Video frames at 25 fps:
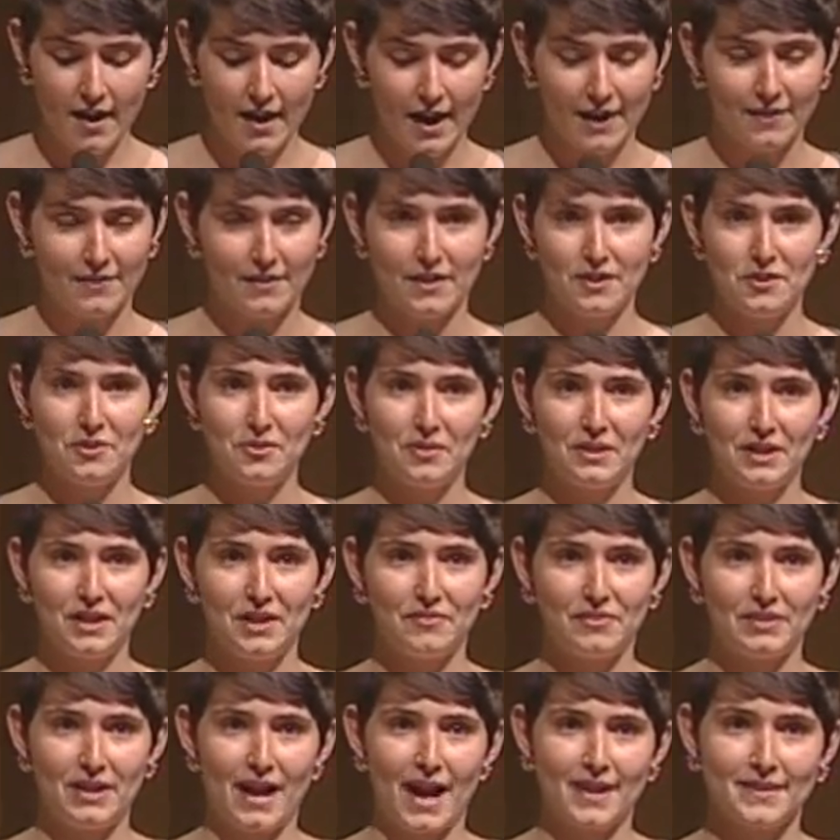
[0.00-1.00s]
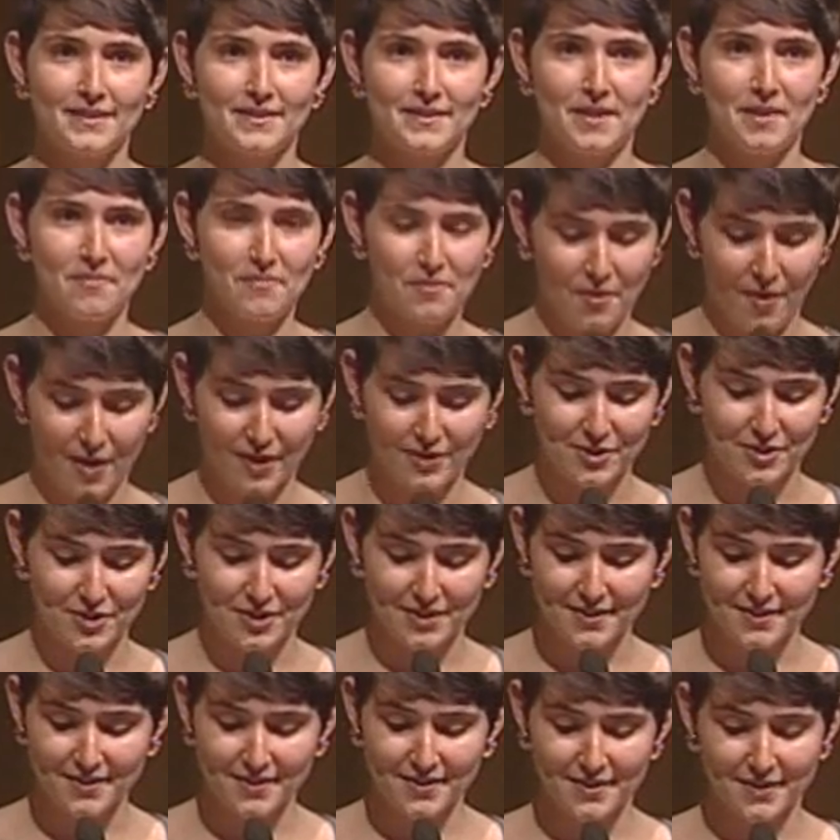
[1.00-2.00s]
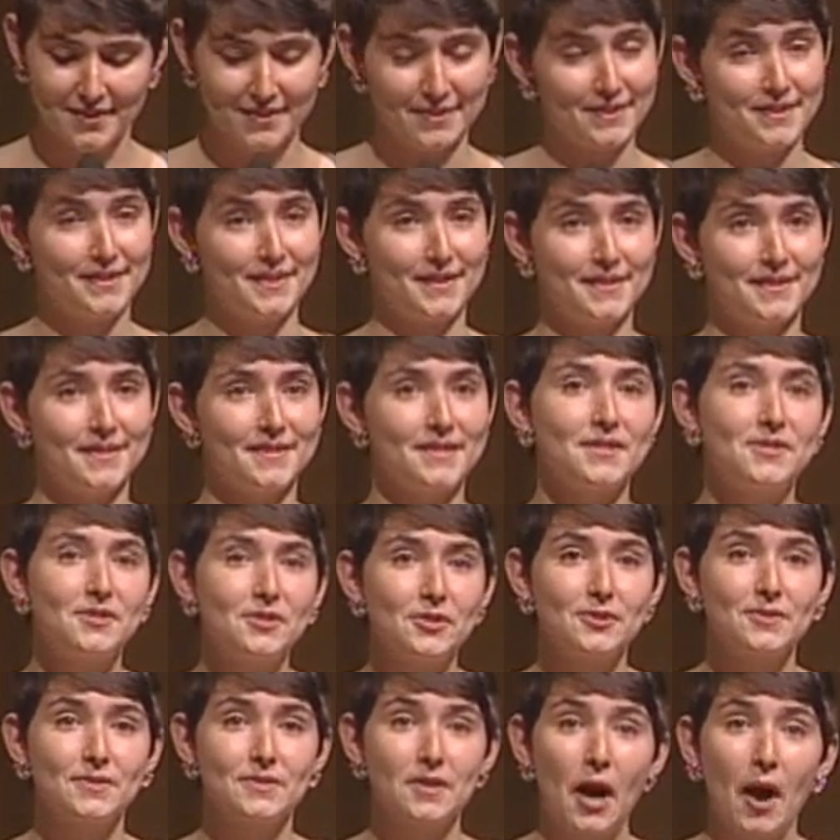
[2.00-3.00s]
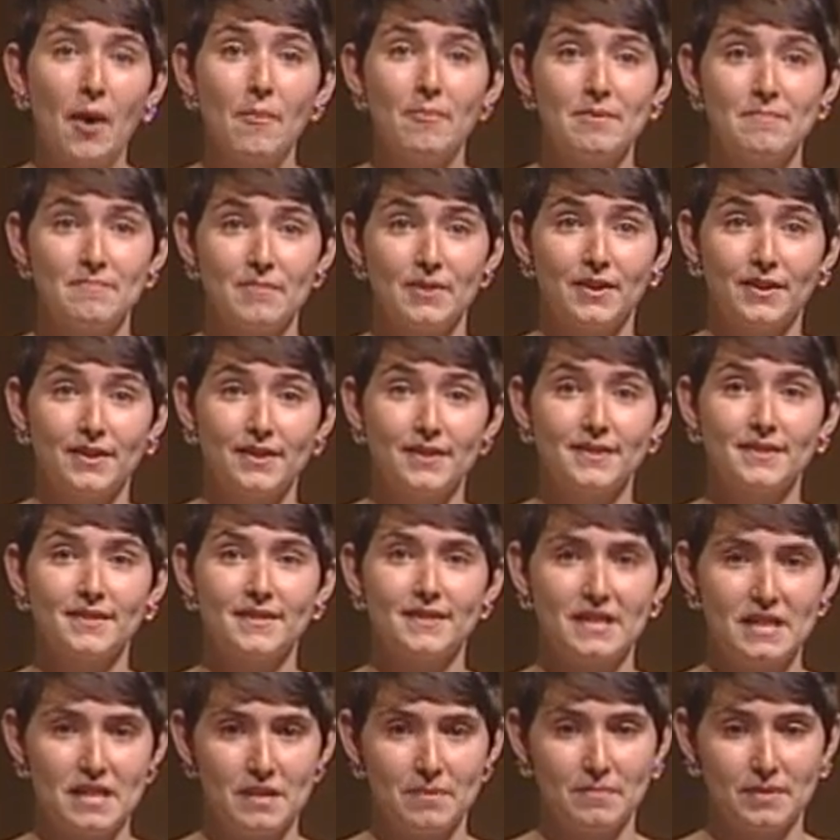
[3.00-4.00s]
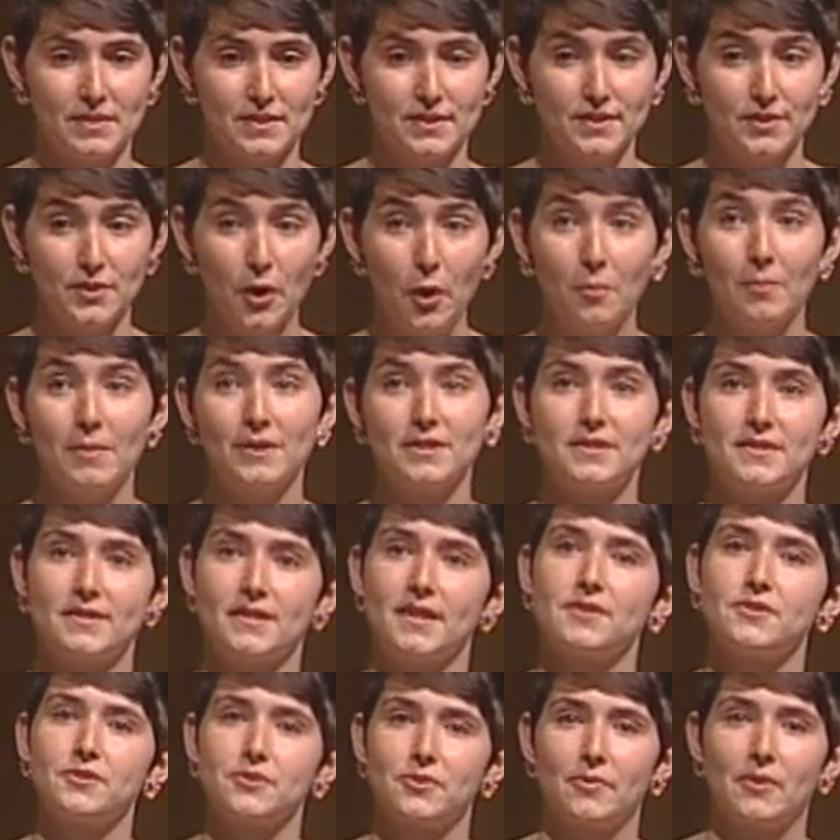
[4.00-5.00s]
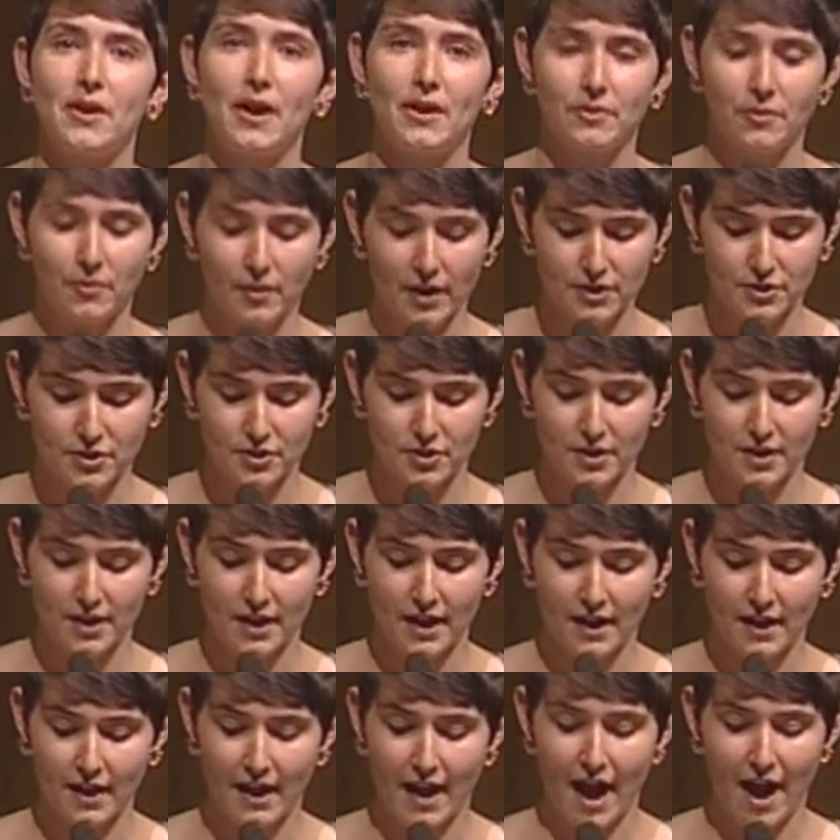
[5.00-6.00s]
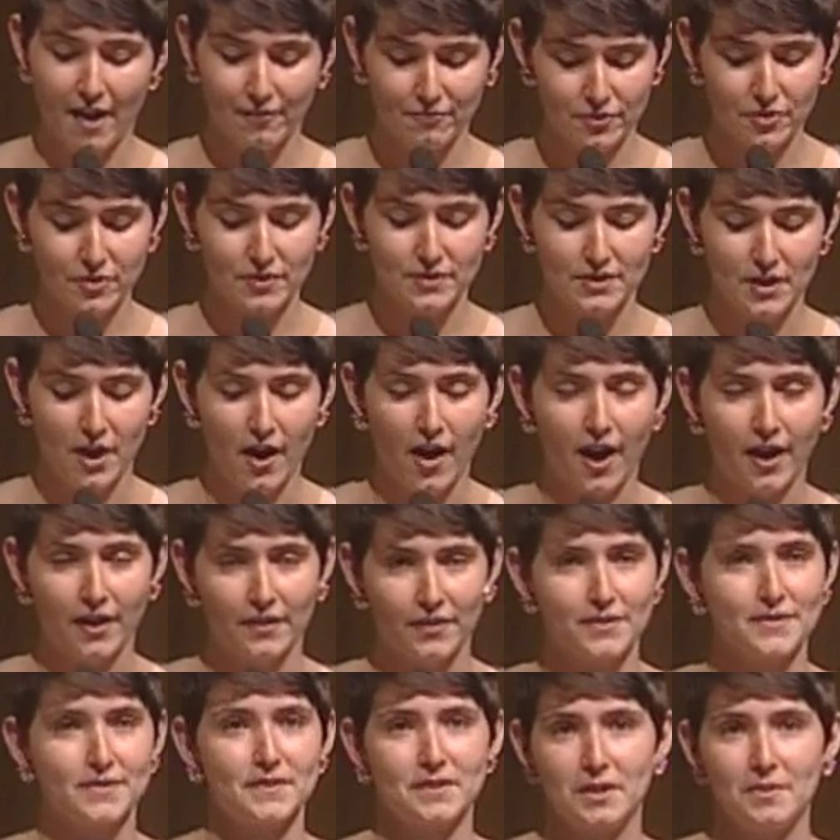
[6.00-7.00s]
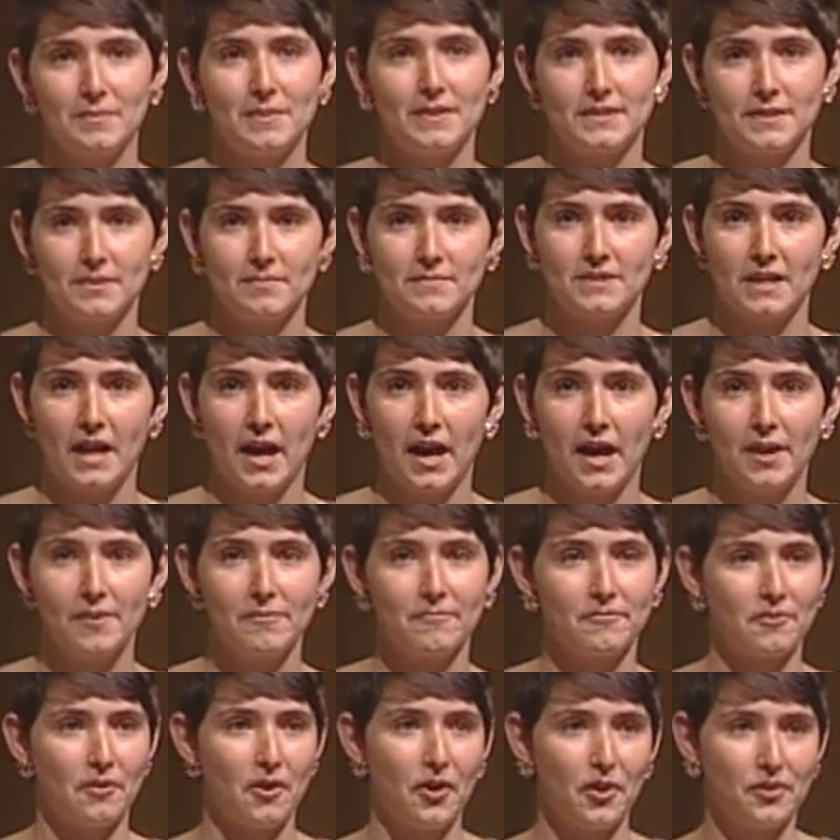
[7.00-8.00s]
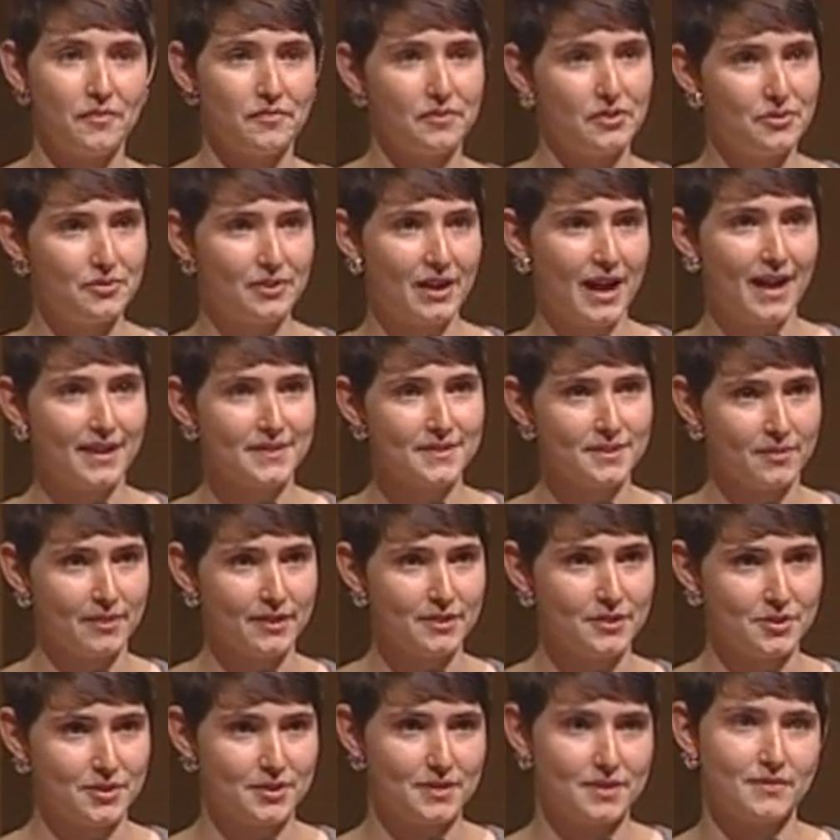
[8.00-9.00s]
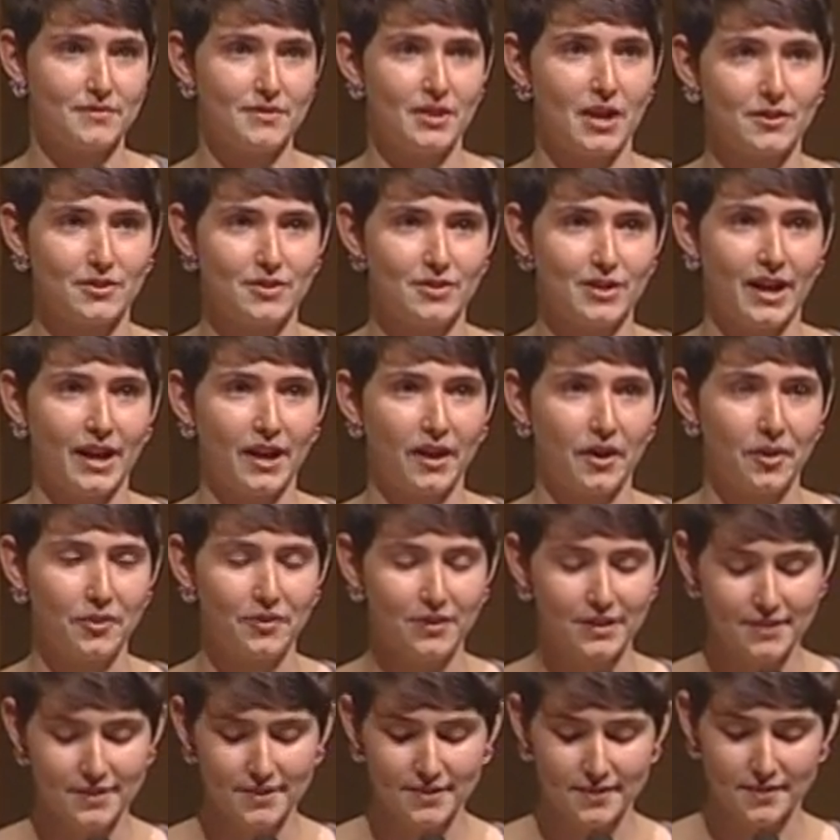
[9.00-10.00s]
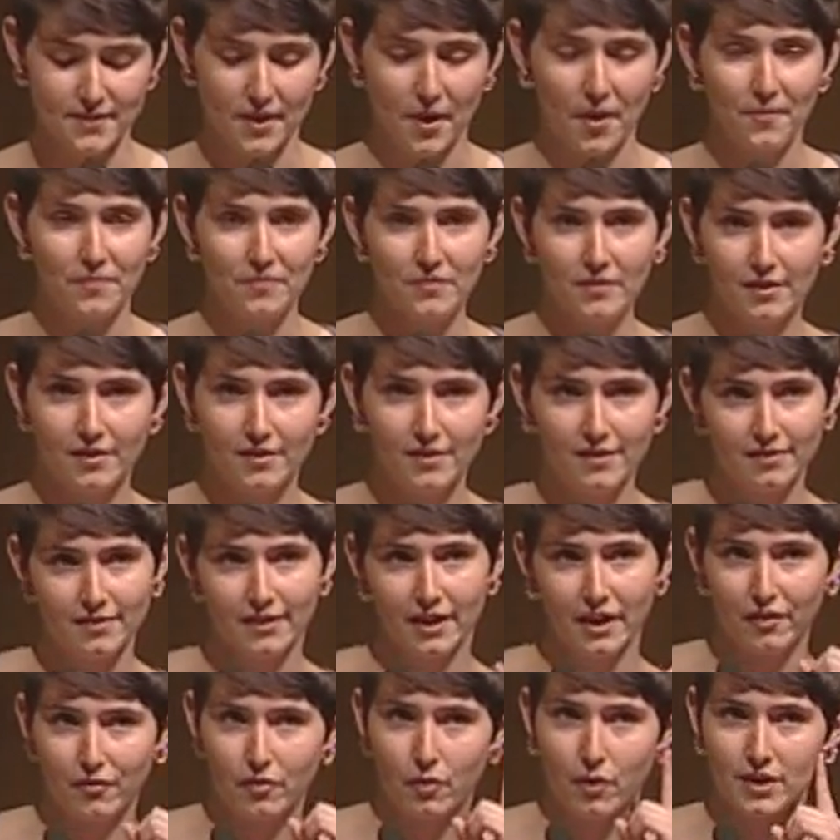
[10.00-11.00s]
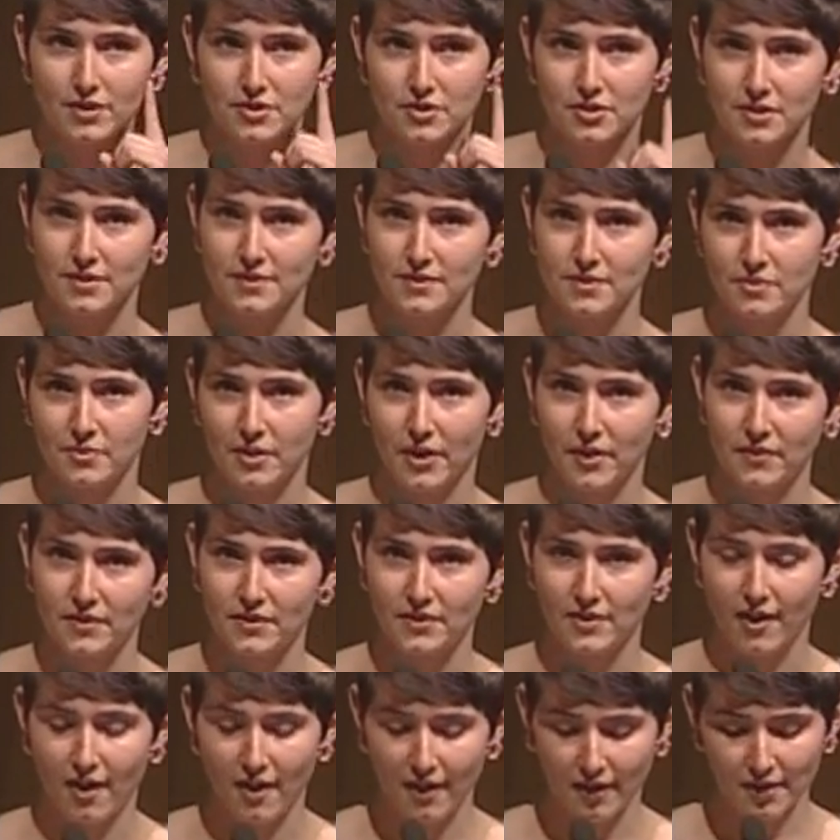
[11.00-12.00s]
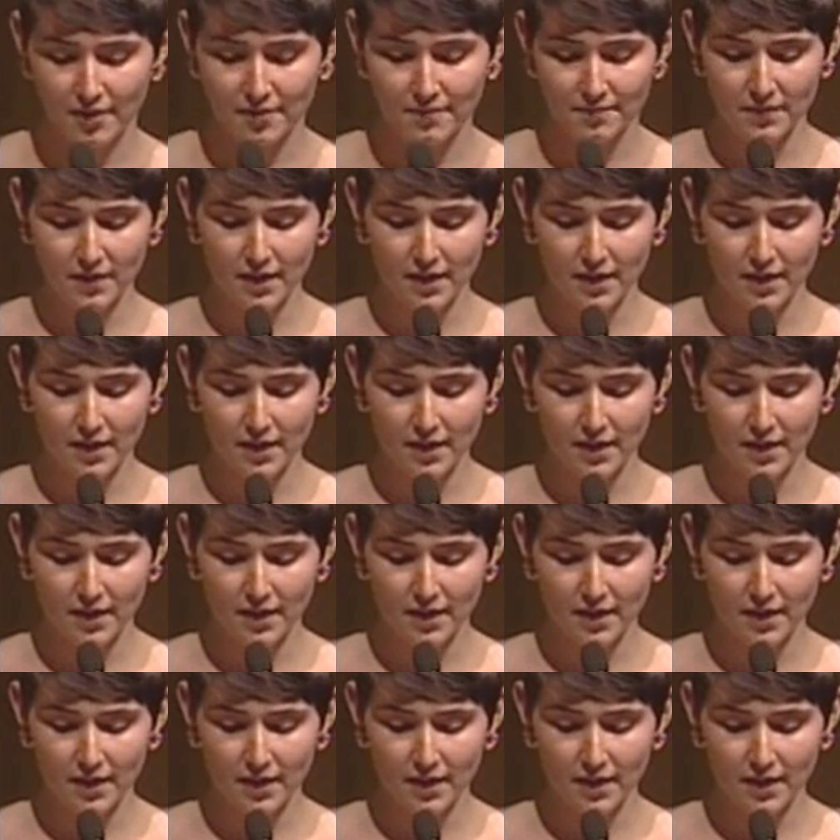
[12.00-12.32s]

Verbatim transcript: And then you can even ask them questions. And since this year's Common Book's theme is so much centered around questioning, after the talk there's going to be some time for all of you to ask questions of Doctor Diaconis. So think of questions throughout the talk.